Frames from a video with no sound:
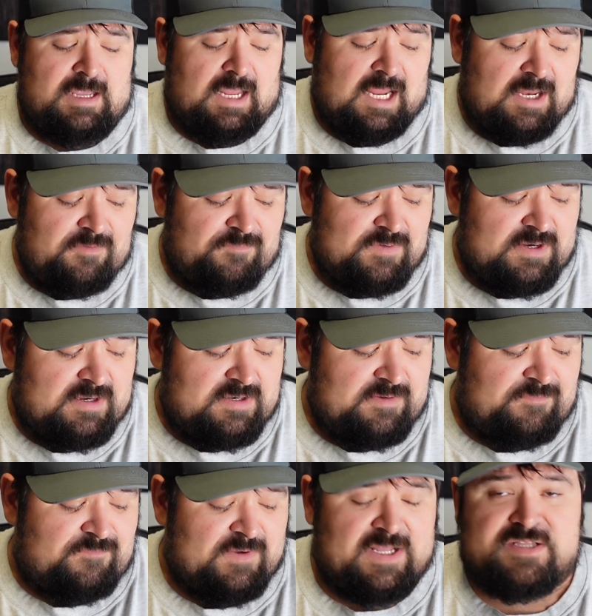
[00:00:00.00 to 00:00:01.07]
Infinite
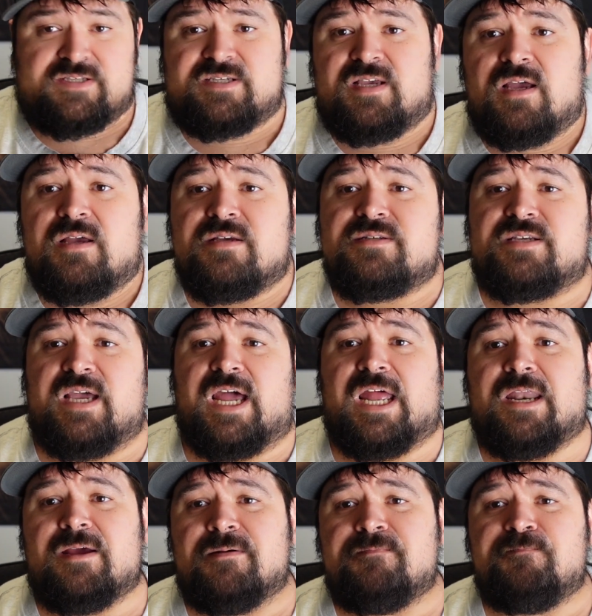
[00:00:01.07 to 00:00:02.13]
Defense
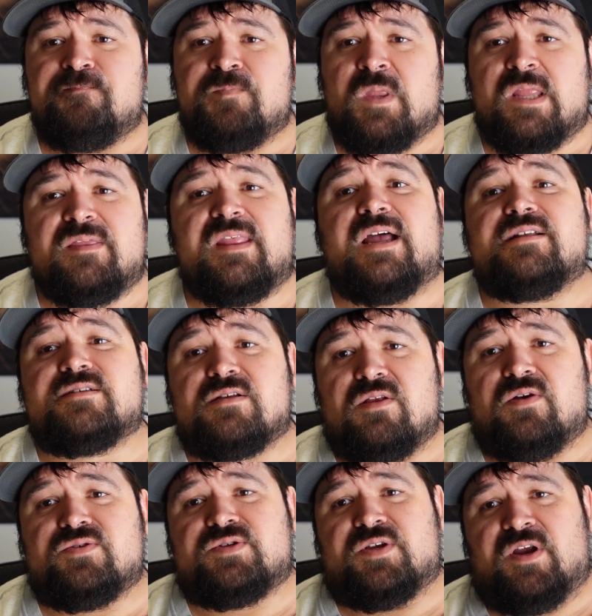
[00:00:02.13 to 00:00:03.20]
said, that's
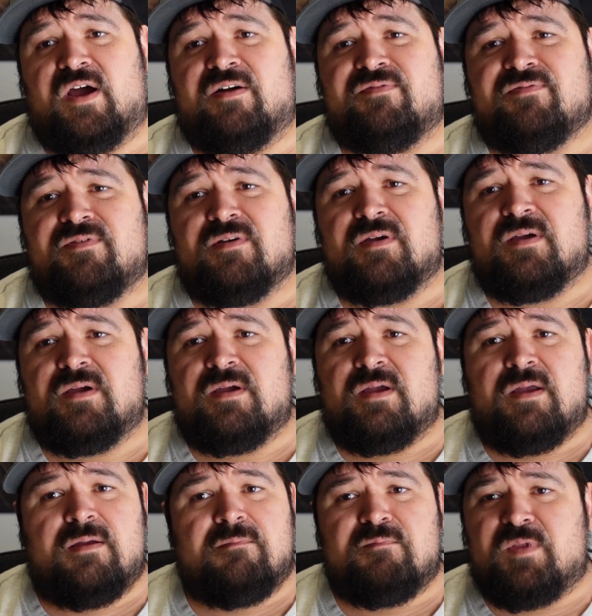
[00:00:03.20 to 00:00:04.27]
close enough.
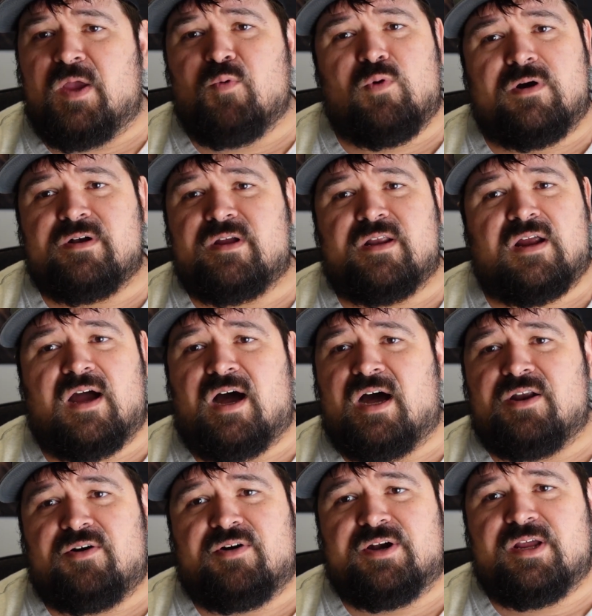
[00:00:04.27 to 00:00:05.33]
They weren't going to
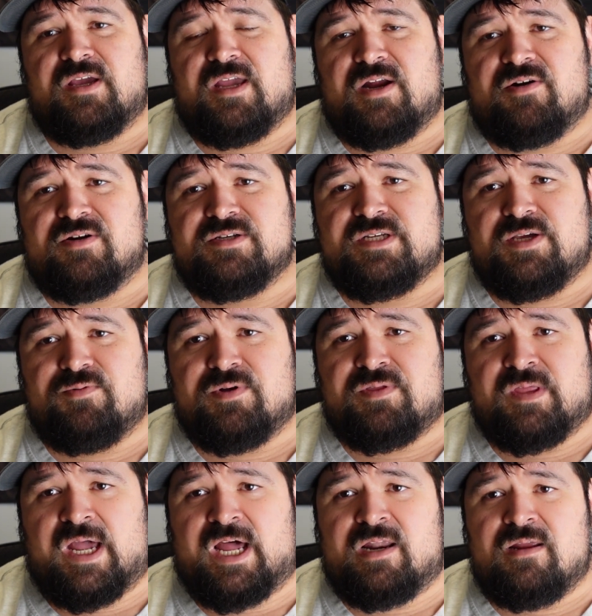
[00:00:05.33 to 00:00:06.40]
honor any guarantee with
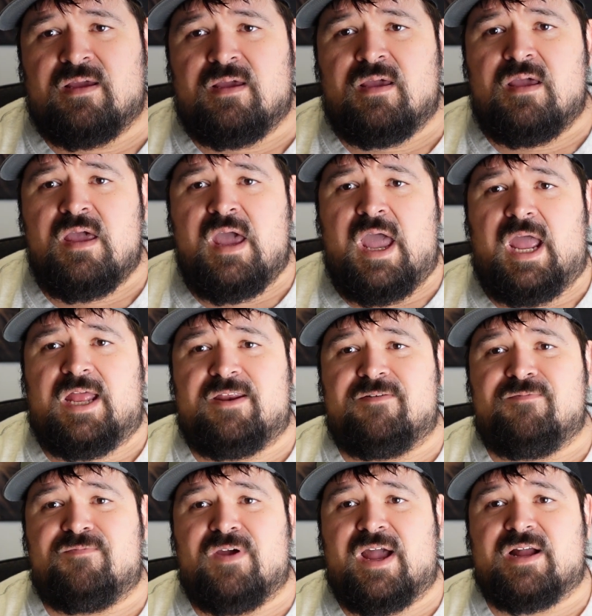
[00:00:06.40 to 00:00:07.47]
that. And
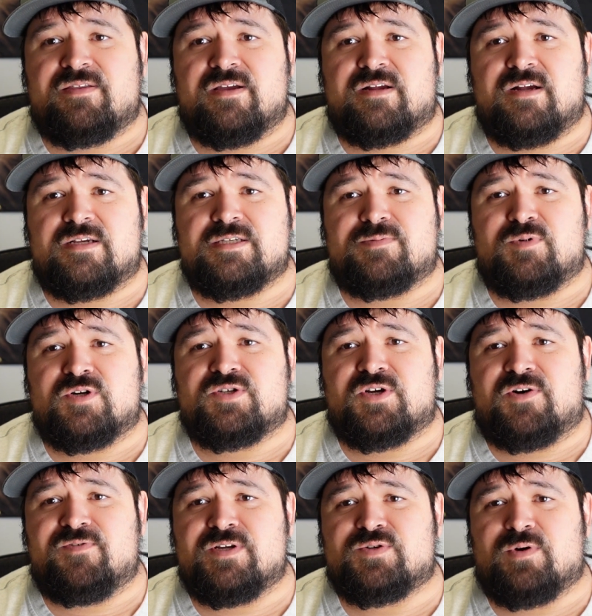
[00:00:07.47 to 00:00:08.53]
in fact, the customer
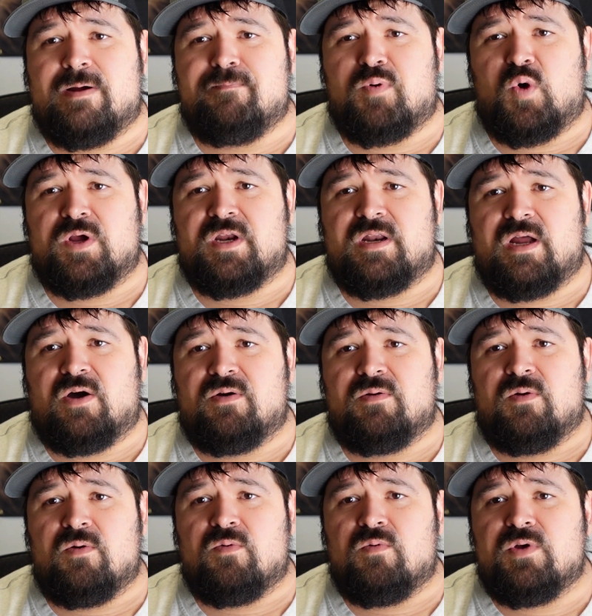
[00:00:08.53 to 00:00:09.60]
service rep pointed
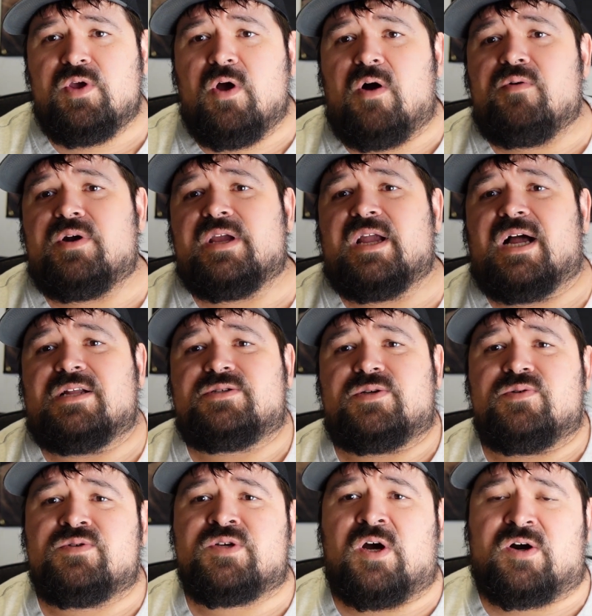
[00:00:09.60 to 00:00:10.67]
out well, you already got
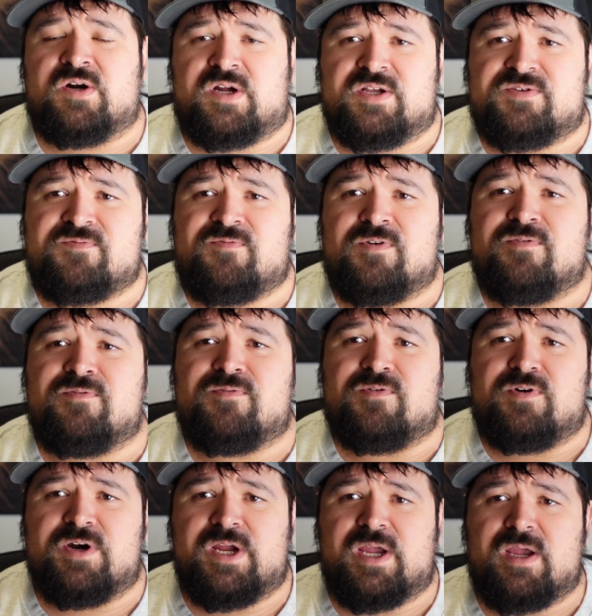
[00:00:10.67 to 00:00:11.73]
two targets for
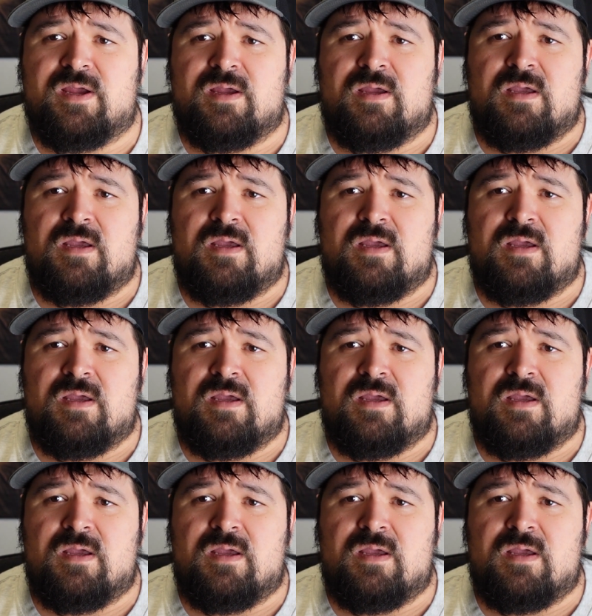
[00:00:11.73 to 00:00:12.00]
free.